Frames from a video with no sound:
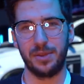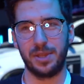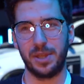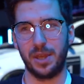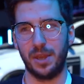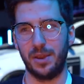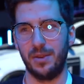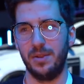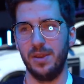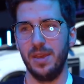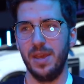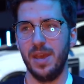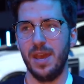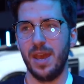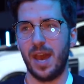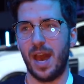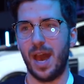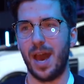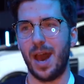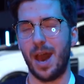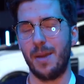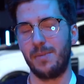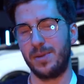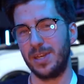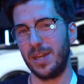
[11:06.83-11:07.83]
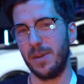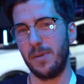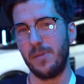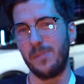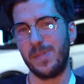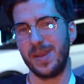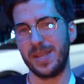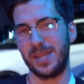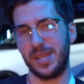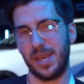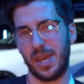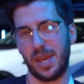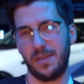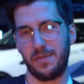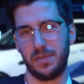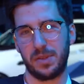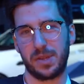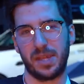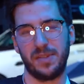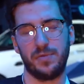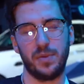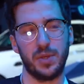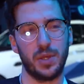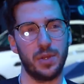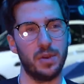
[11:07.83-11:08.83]
So uh, I'm kind of a bit
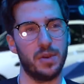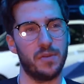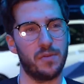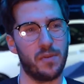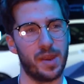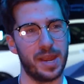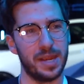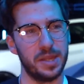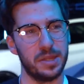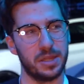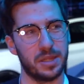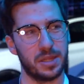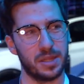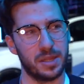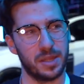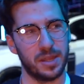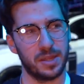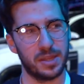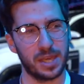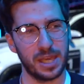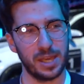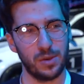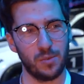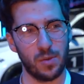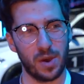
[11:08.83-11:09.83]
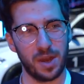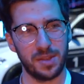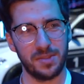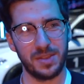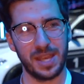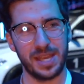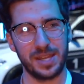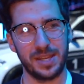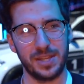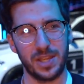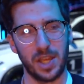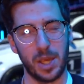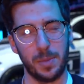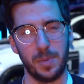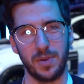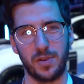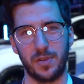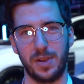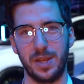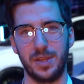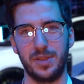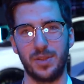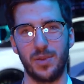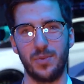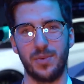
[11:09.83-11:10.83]
nervous. If we do a race, T one at the
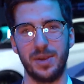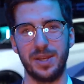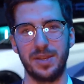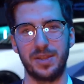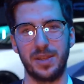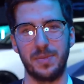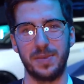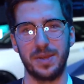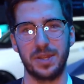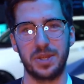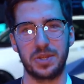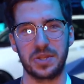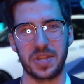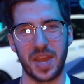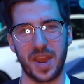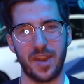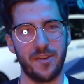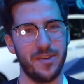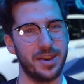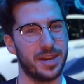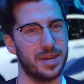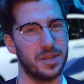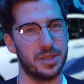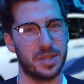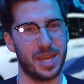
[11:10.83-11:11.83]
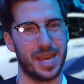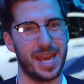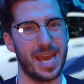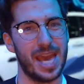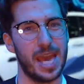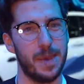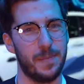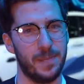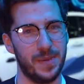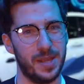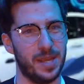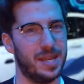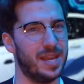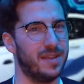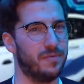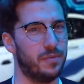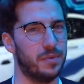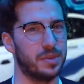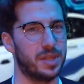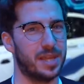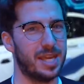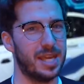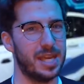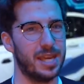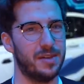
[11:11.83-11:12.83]
Nürburgring is always a bit scary because it's a hairpin and
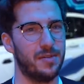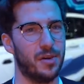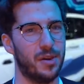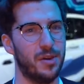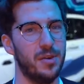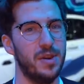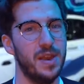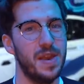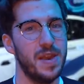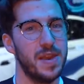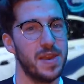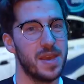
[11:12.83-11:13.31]
everyone's a hero.